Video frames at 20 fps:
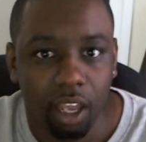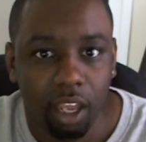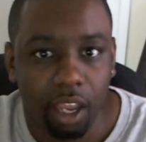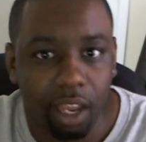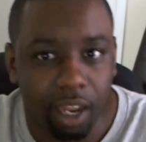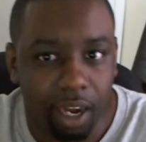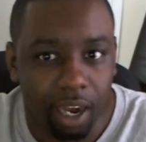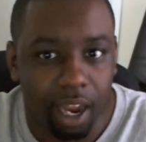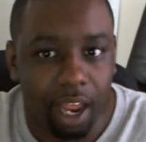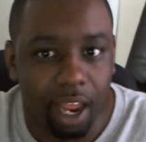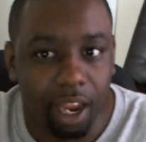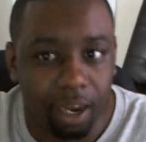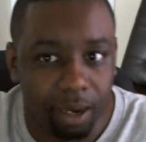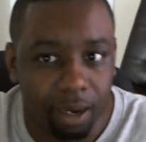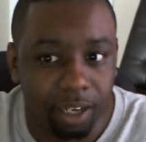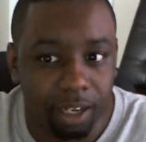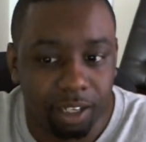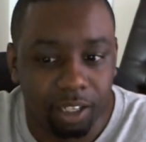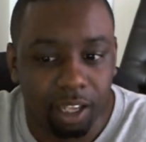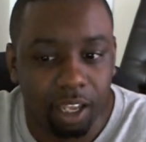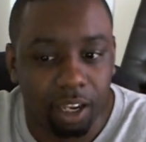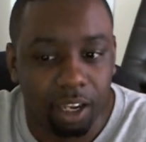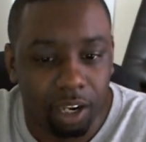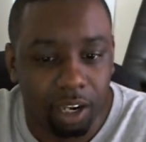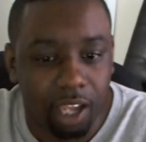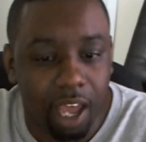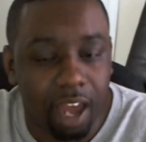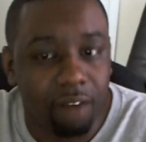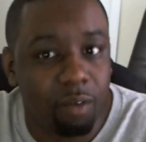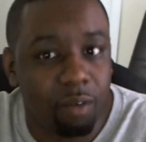And in a
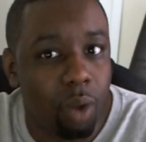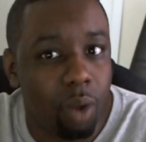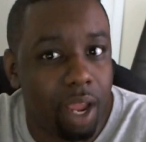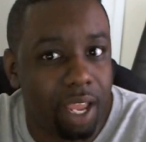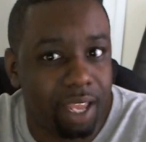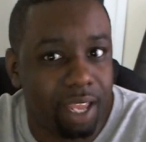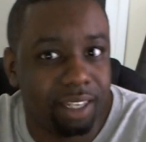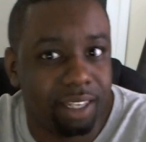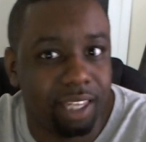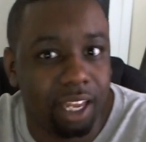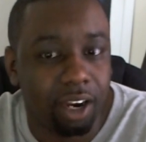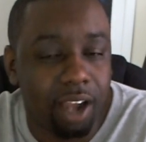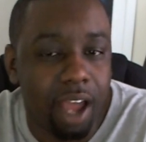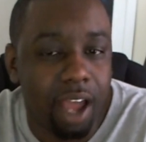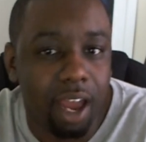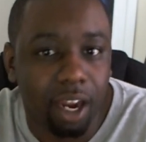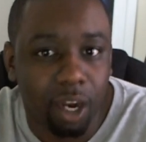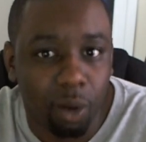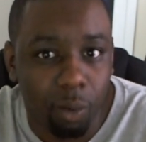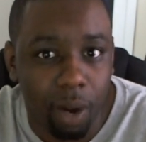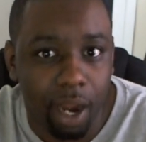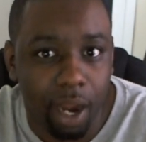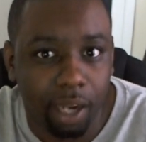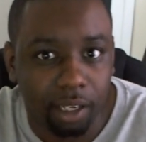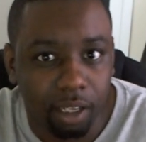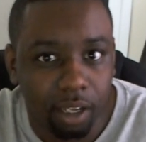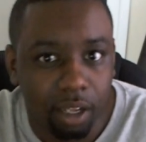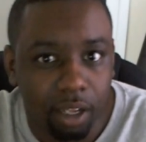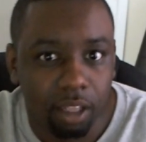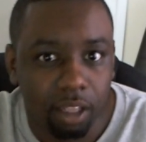kind of a way, they're kind of correct.
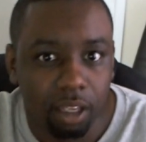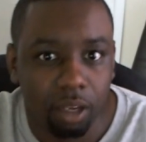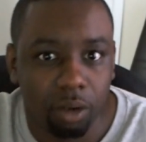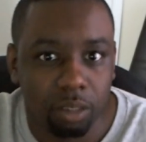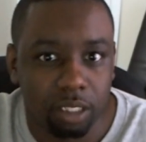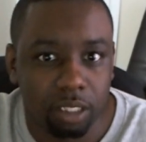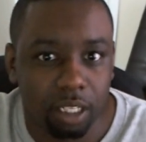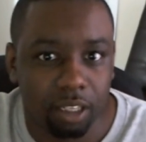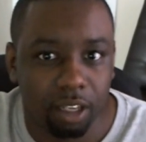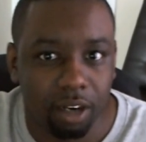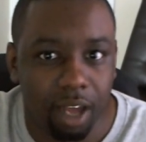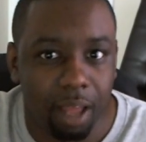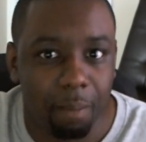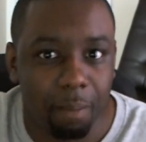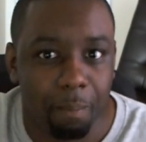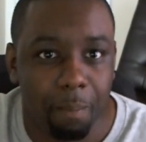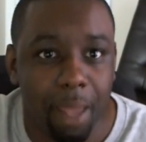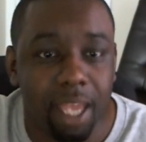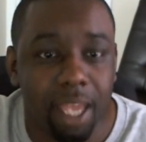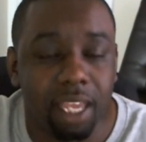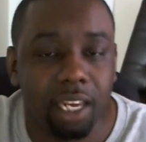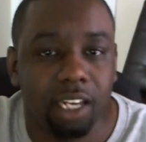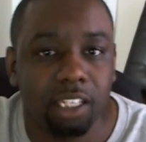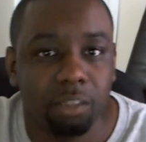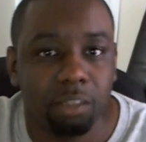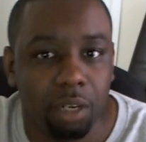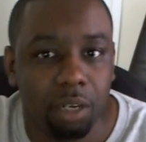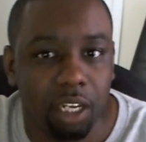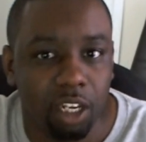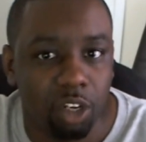You know what I'm saying? They're not making as
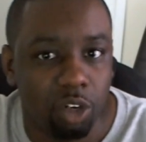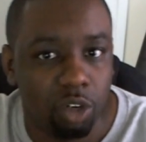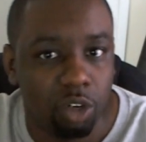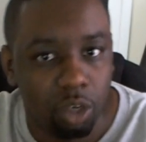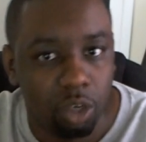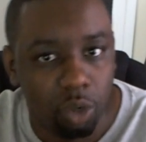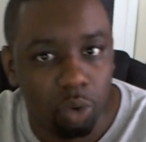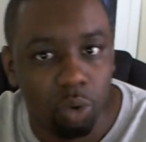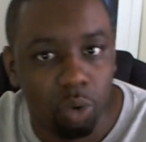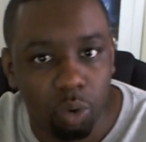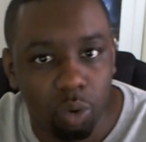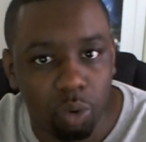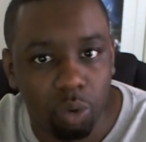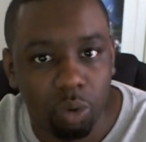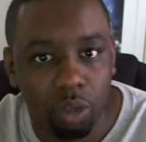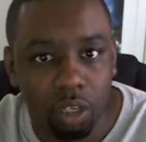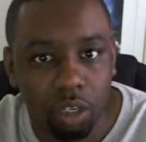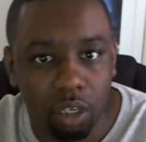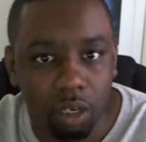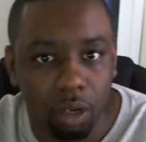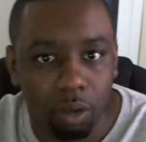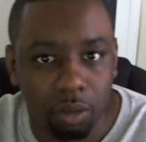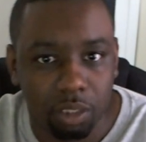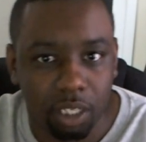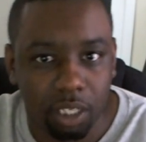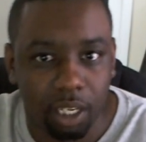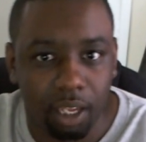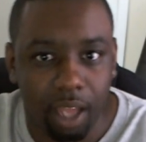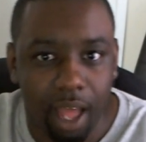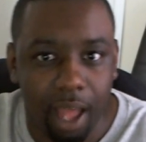many new, you know what I'm
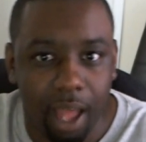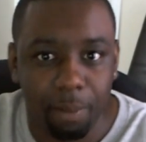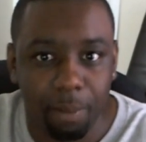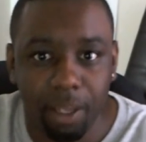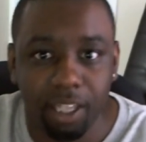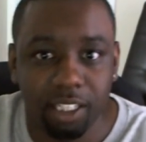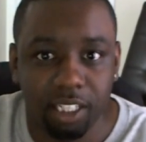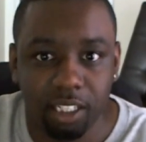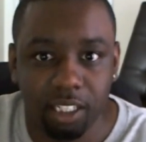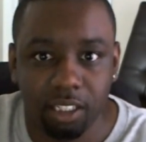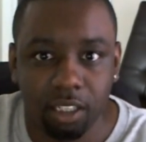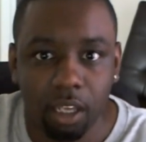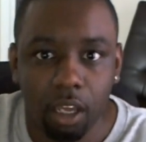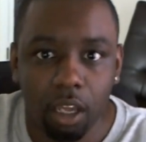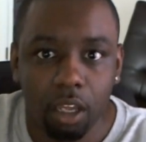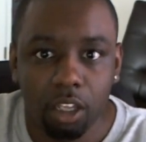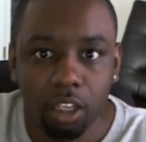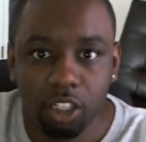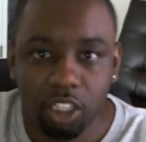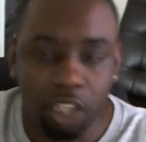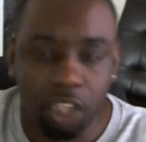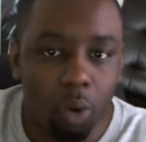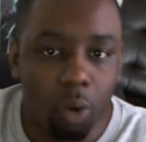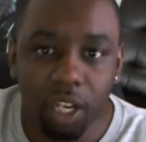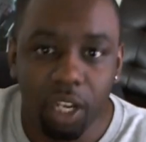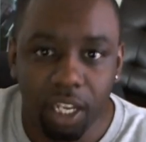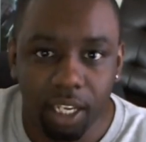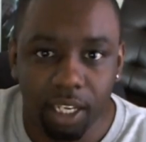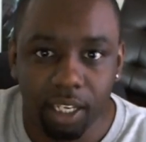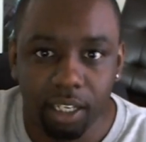saying, IPs as
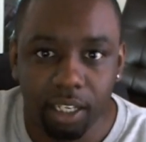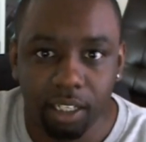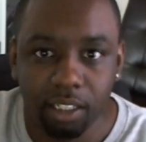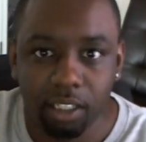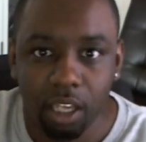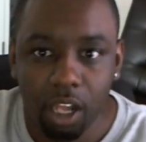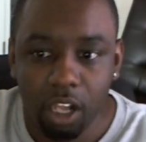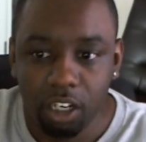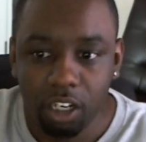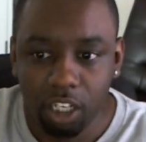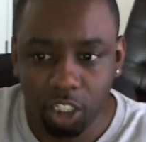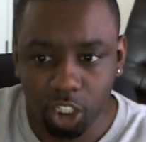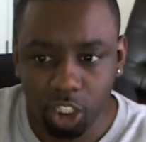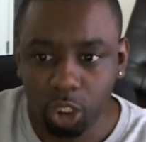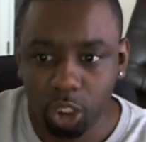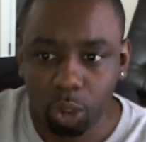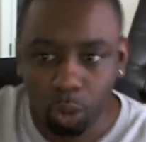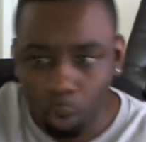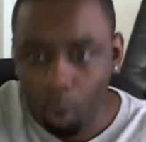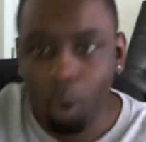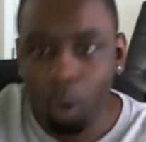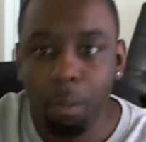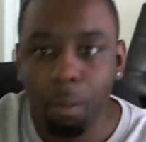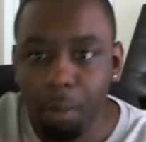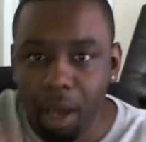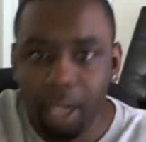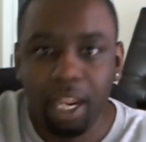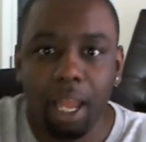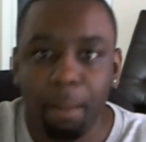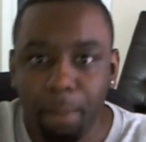Sony is. They're just throwing
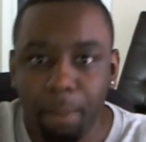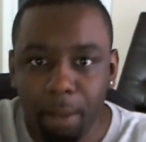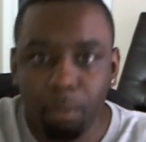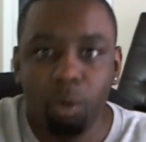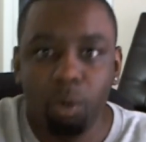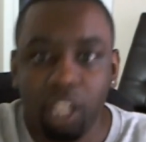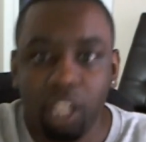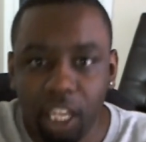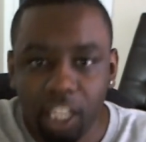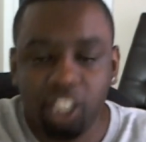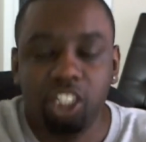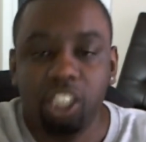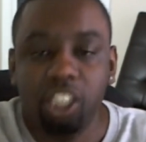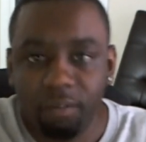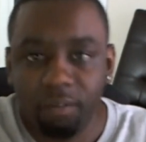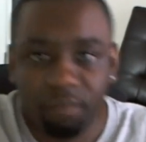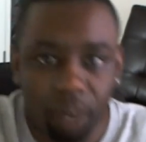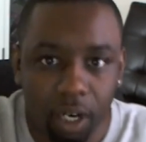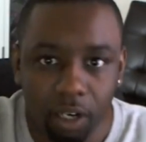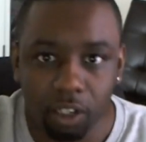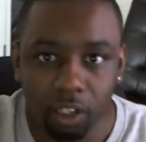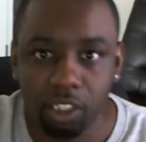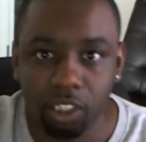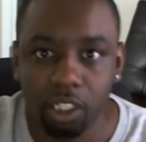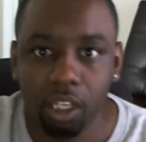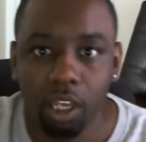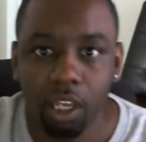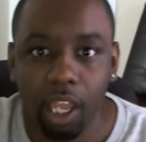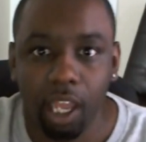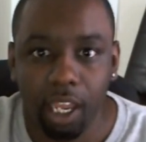money at people to get shit
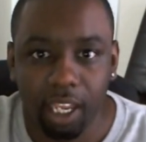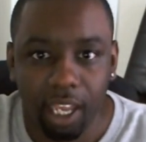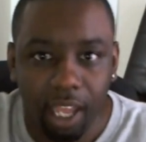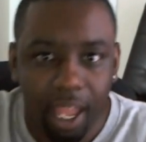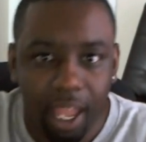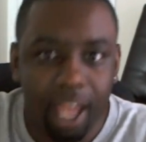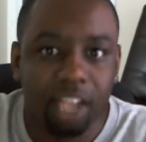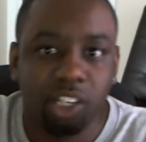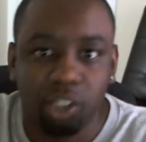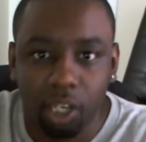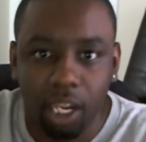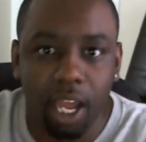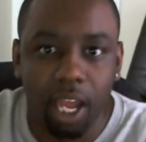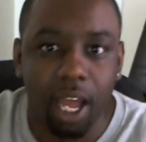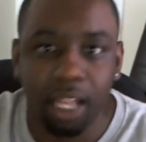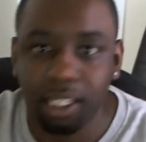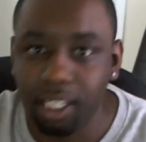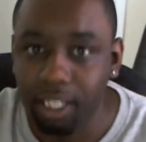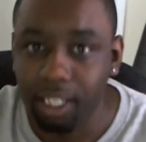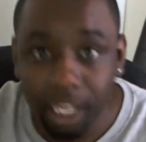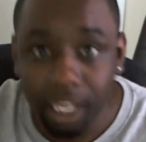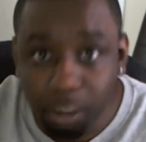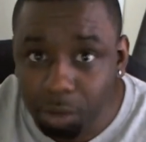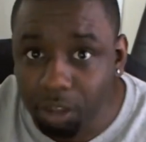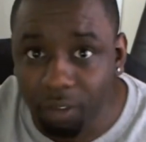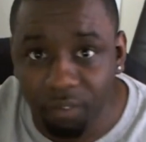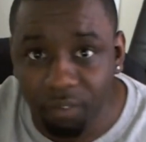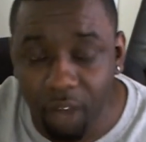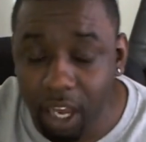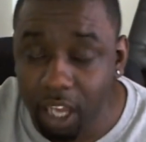first and get extra content. That's what
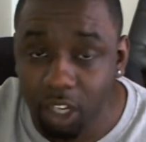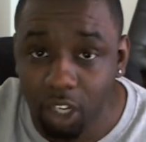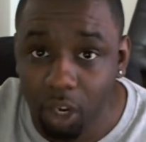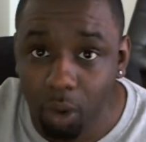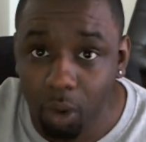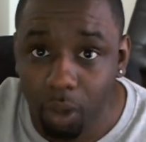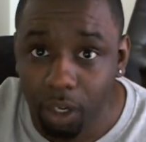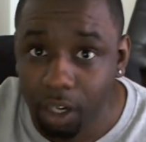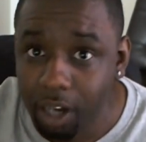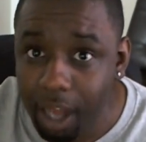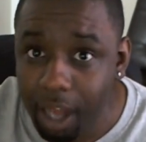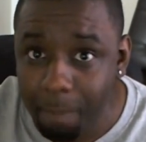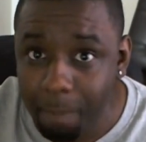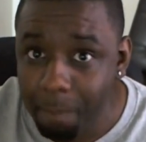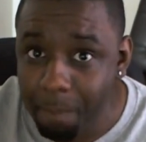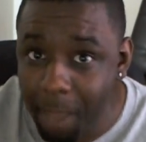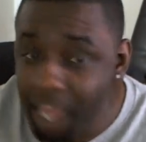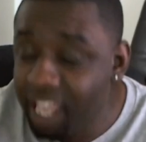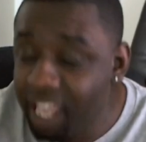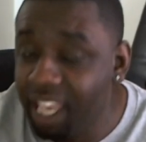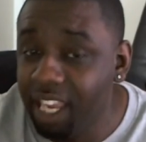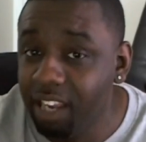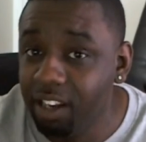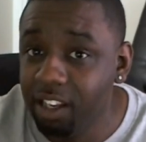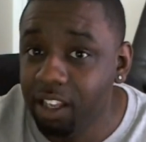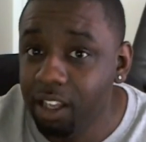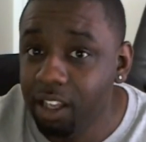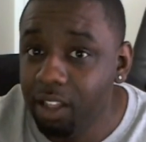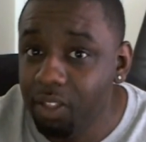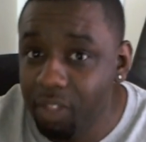they're fucking doing. They're not
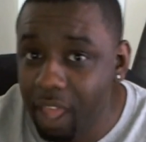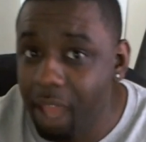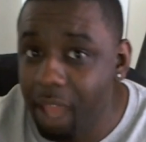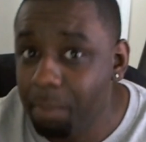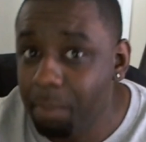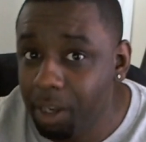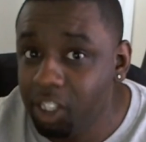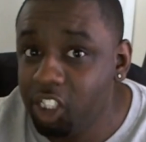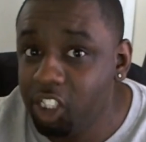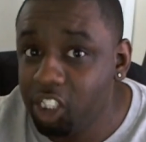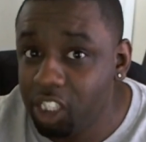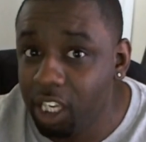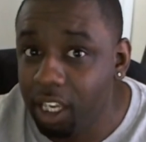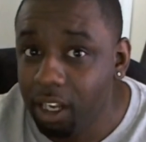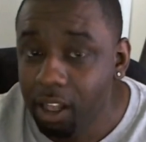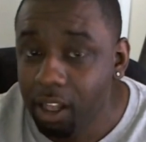making that much shit.